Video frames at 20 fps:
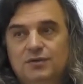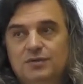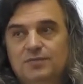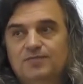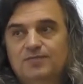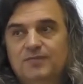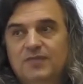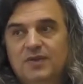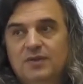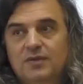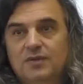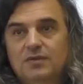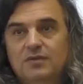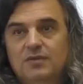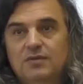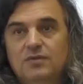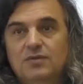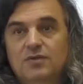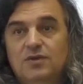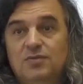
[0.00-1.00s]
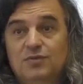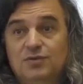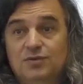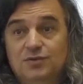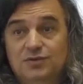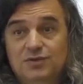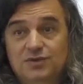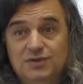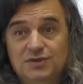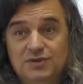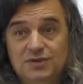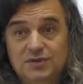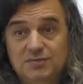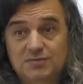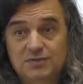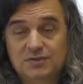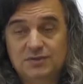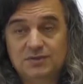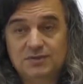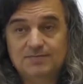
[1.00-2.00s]
in computer
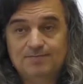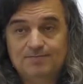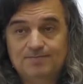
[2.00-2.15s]
systems.